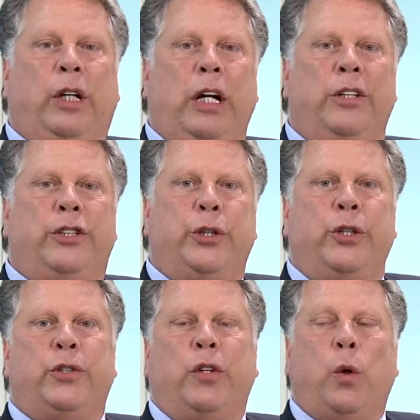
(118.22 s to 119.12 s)

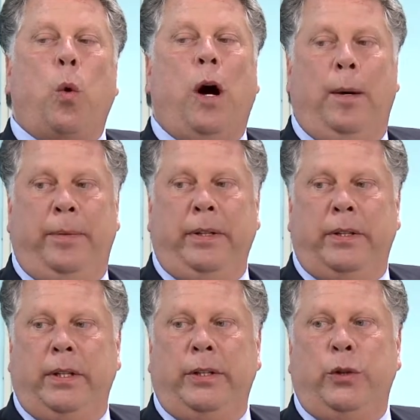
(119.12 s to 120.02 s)
insurance
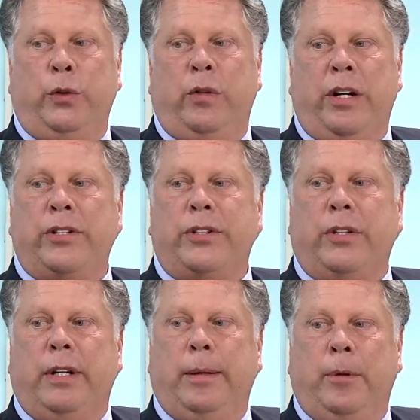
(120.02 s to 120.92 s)
requirement to
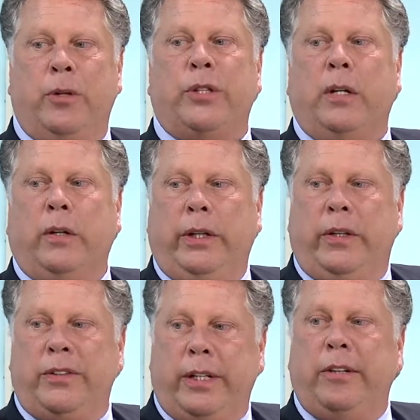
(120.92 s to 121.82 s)
register a motorcycle here in
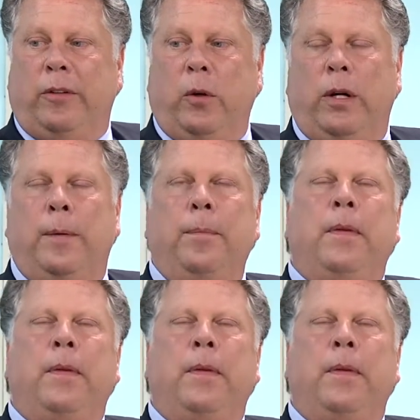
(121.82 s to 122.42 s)
the state of Florida.